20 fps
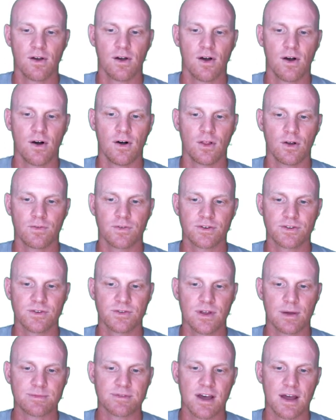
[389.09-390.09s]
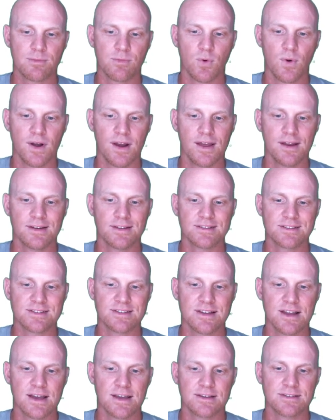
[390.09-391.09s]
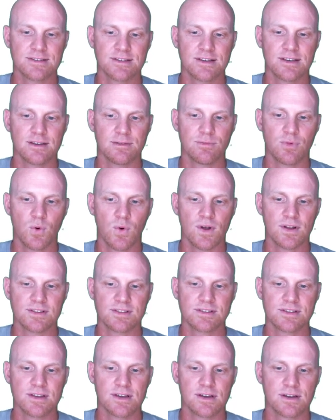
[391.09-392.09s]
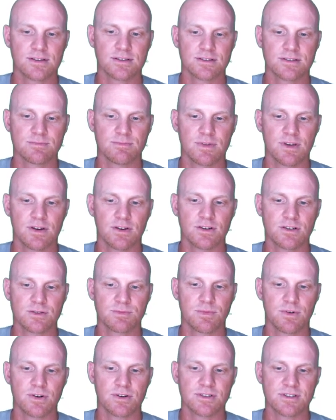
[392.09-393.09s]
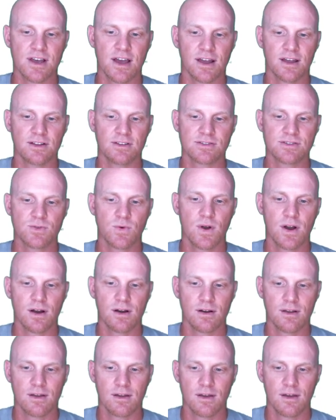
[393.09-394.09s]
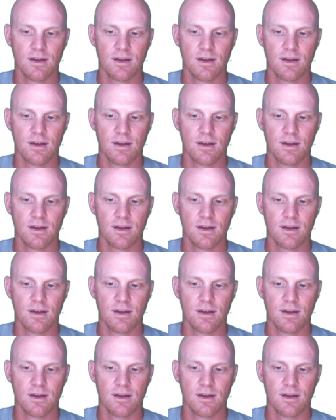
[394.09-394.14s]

All over 2 times 9.8 is 19.6 meters per second squared.